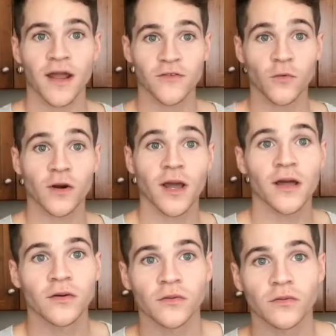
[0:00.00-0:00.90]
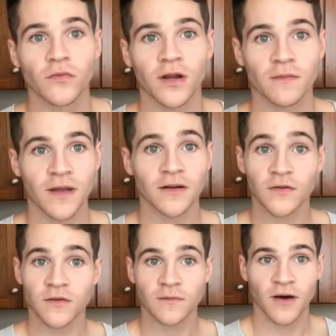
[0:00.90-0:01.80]
And as a warning, I don't recommend
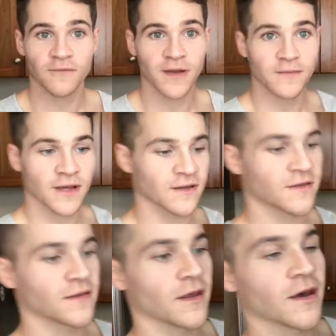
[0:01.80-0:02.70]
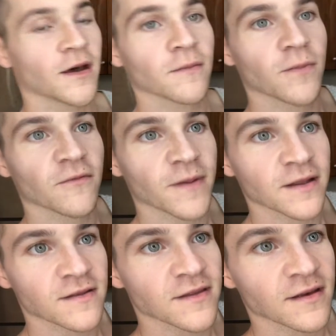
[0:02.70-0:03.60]
using puff paint because puff
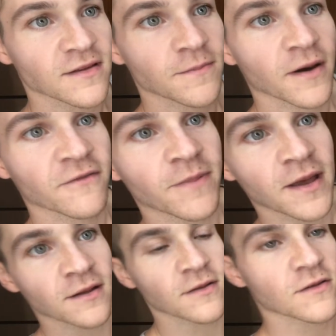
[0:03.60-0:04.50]
paint sticks to puff paint.